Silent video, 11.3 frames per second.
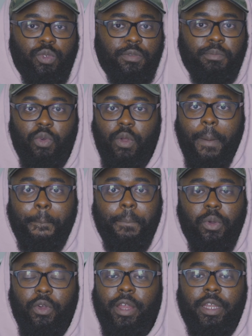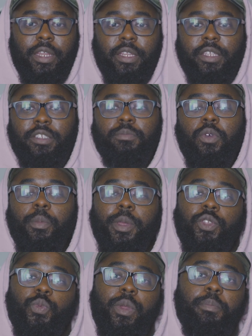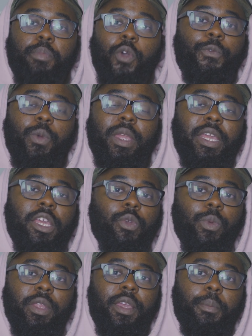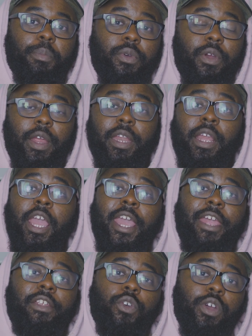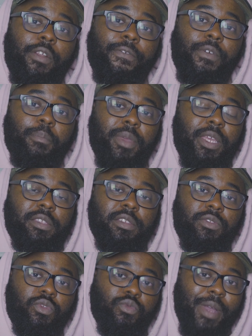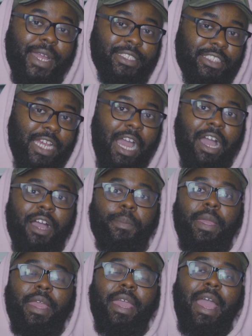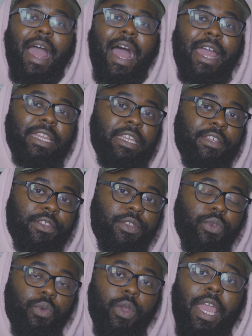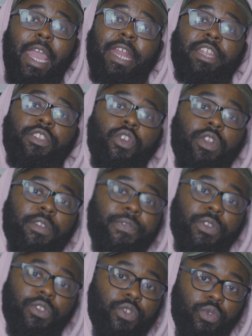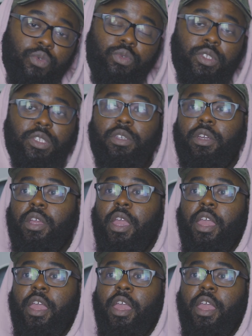was more important in these moments. We both were equally important. In order for me to do my job, I need you. And in order for you to